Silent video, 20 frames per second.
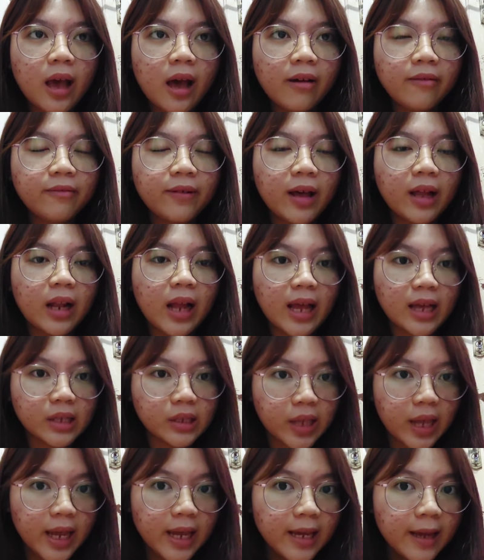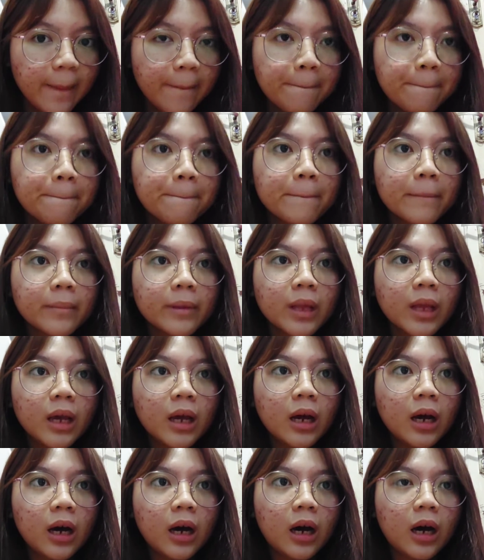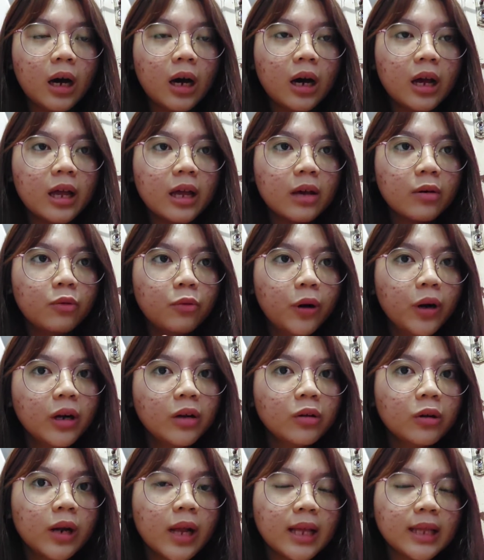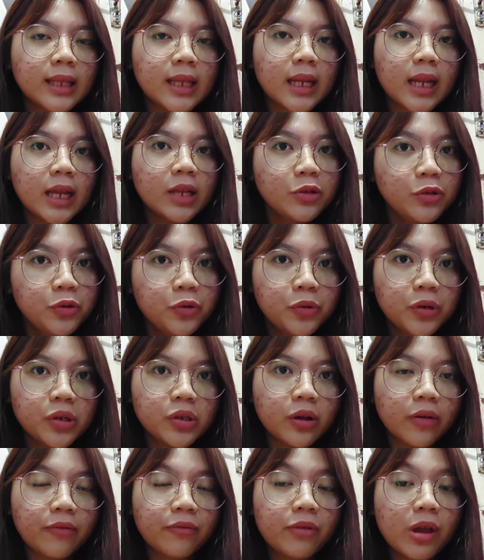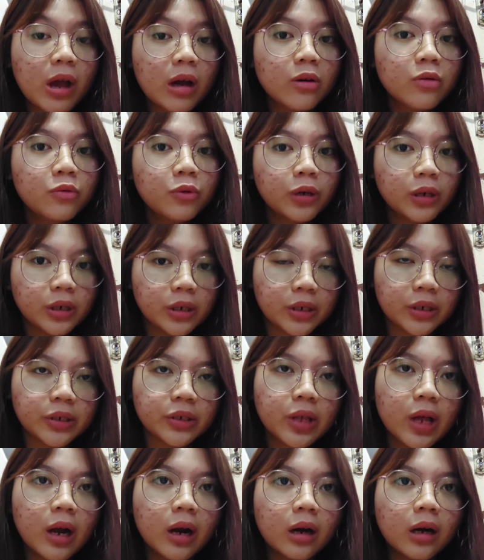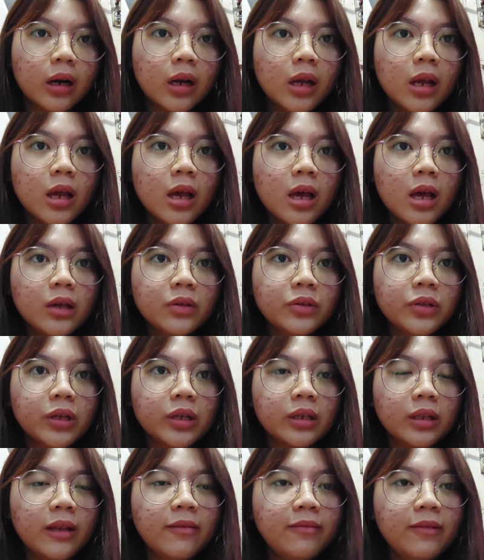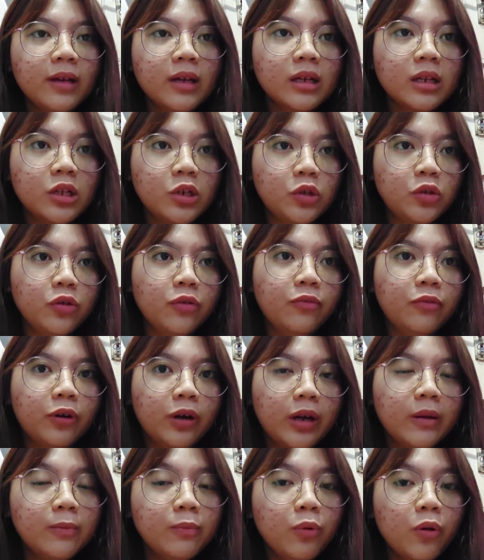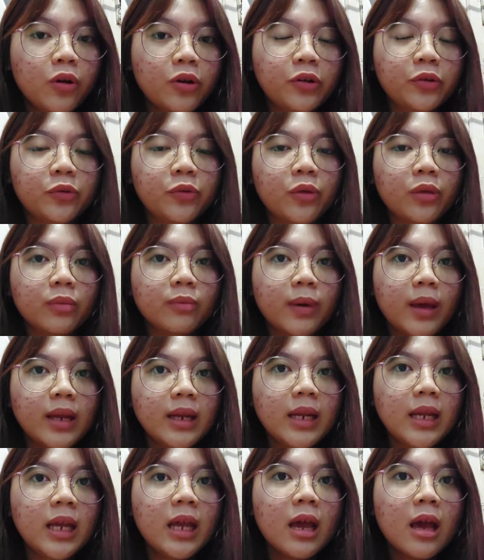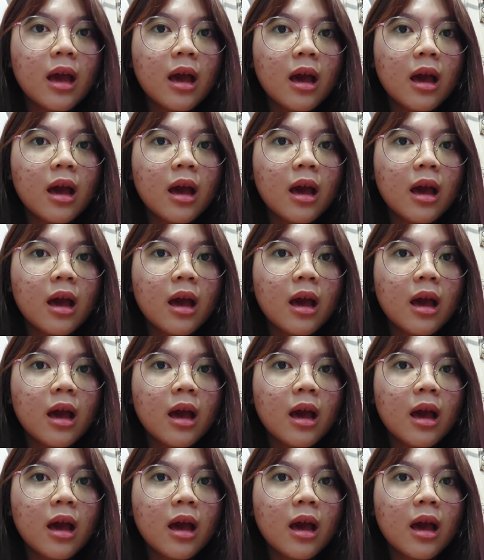FLSA, work-related injuries of younger workers are significant issue for employers with many